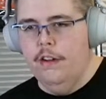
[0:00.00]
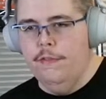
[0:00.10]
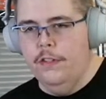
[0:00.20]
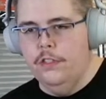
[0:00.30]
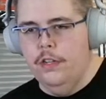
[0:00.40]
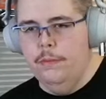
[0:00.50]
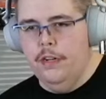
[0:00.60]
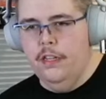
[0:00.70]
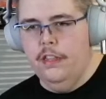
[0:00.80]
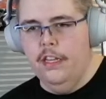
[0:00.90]
Great first stream,
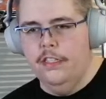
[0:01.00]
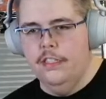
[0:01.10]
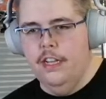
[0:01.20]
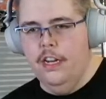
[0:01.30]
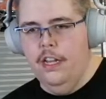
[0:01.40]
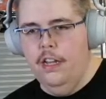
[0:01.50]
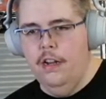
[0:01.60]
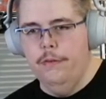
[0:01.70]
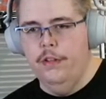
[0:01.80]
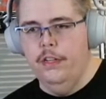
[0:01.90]
buddy. Thanks, Danny.
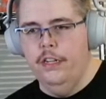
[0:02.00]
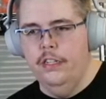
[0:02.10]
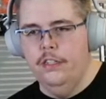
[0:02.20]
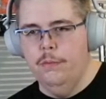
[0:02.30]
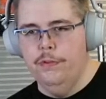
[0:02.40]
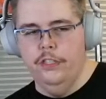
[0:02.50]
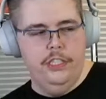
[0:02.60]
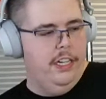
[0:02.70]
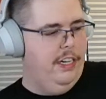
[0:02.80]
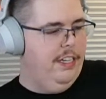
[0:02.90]
Really do
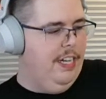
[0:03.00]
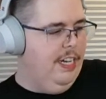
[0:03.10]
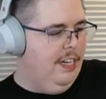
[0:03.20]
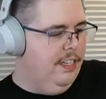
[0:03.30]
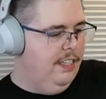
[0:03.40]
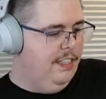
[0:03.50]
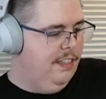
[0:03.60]
appreciate it.